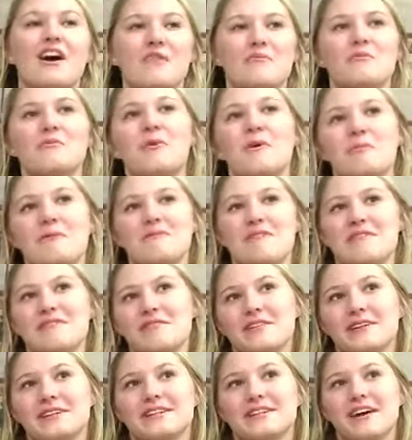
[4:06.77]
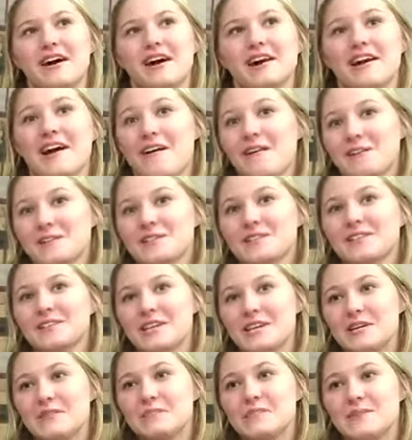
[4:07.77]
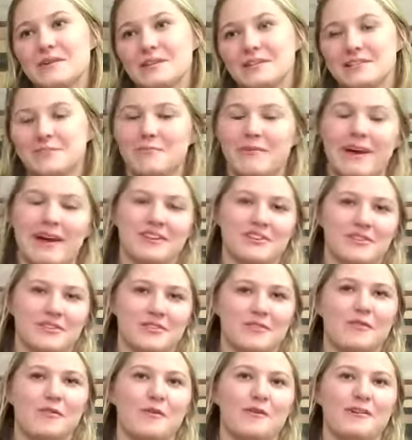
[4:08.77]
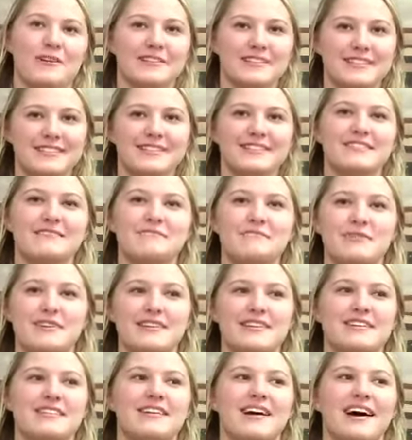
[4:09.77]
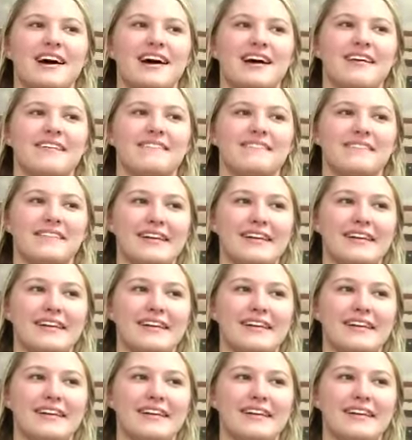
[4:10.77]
Well, my favorite college team is the Badgers, of course, but I